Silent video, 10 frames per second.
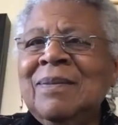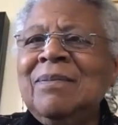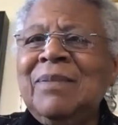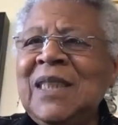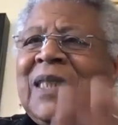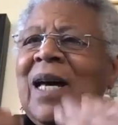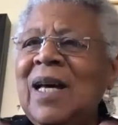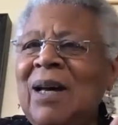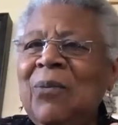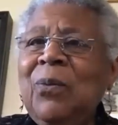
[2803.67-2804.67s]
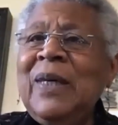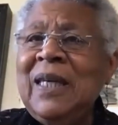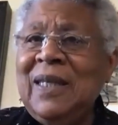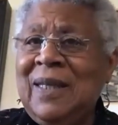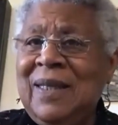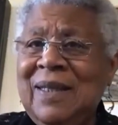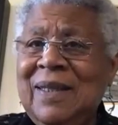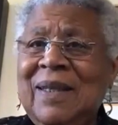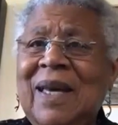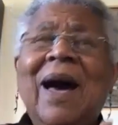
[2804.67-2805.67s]
The we
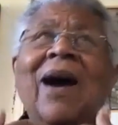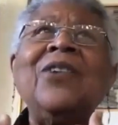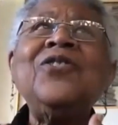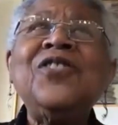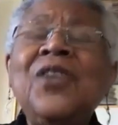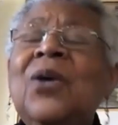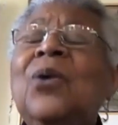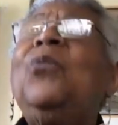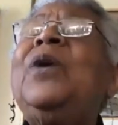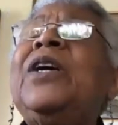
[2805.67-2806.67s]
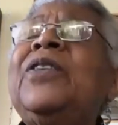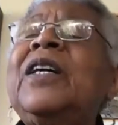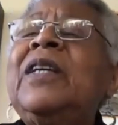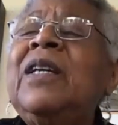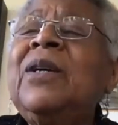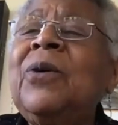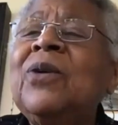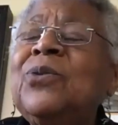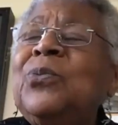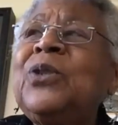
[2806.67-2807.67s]
are we're the
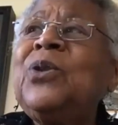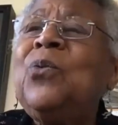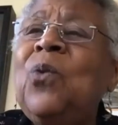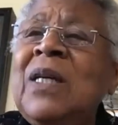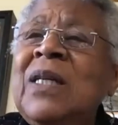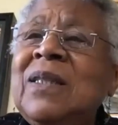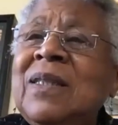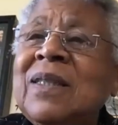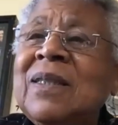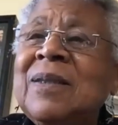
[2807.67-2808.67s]
heroes. We're the ones.